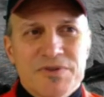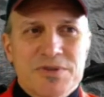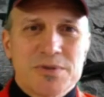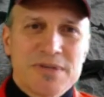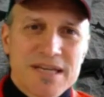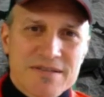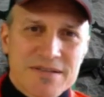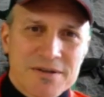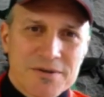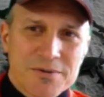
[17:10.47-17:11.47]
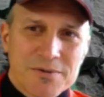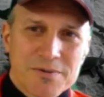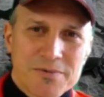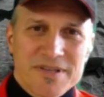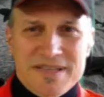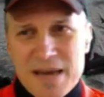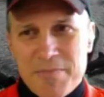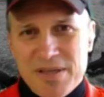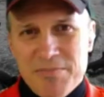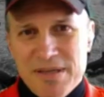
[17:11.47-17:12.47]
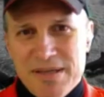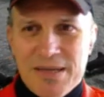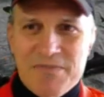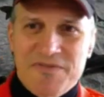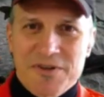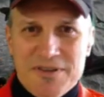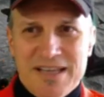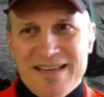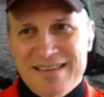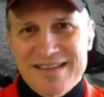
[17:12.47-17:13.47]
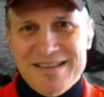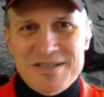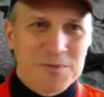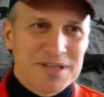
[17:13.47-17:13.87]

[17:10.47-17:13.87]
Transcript: two days ago this happened to me, and I'm feeling like this.